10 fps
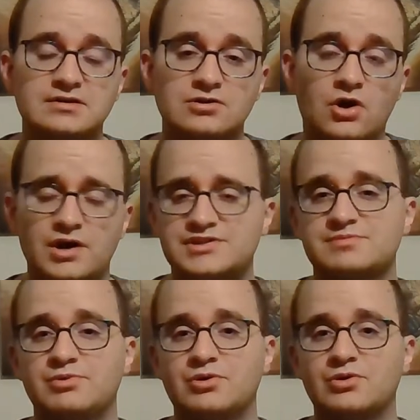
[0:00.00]

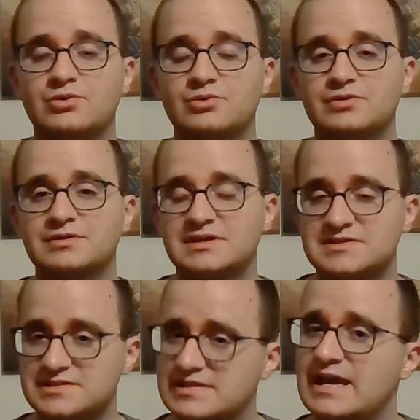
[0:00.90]
gospel
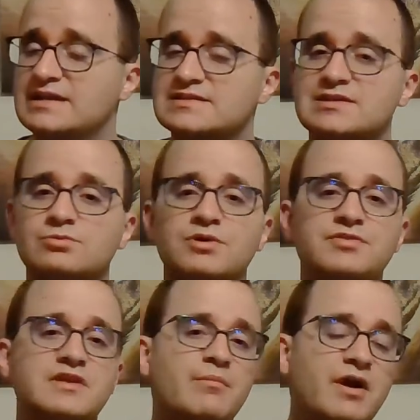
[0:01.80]
gets tainted with
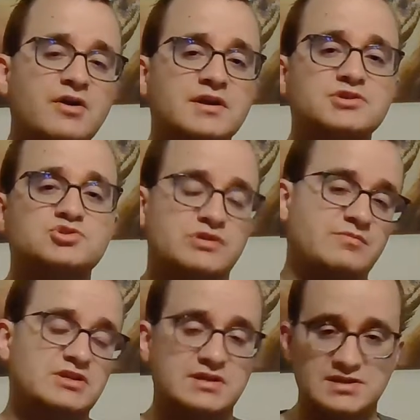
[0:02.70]
the American dream
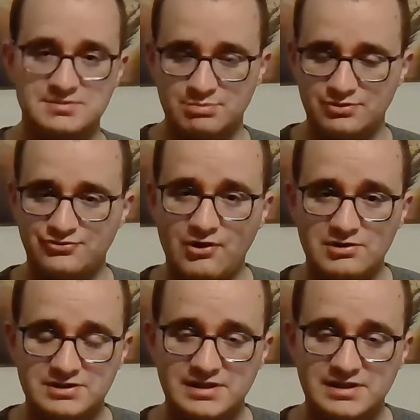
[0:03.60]
and it gets perverted,